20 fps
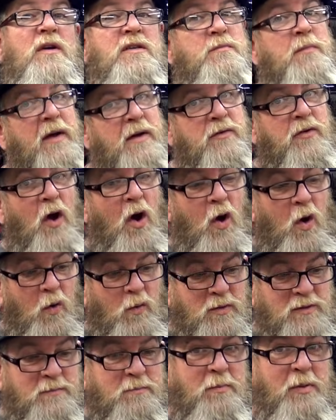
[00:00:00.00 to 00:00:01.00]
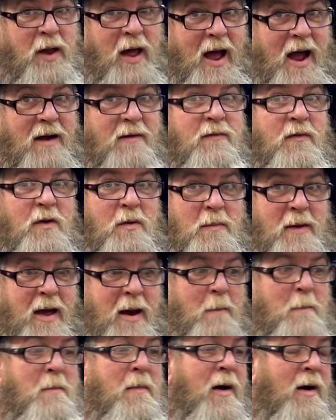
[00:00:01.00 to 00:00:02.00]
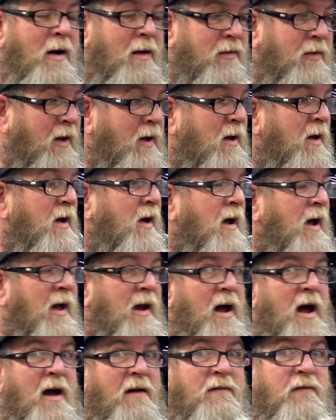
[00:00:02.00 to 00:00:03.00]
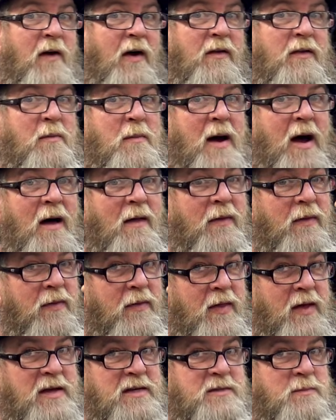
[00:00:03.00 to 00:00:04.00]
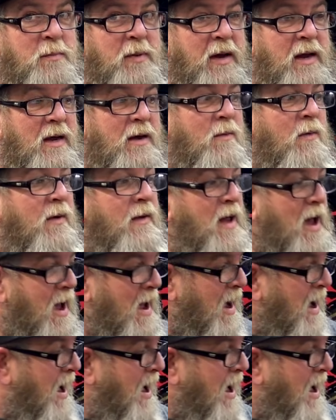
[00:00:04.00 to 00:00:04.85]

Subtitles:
big toe was black for about a month, and I felt about this big when that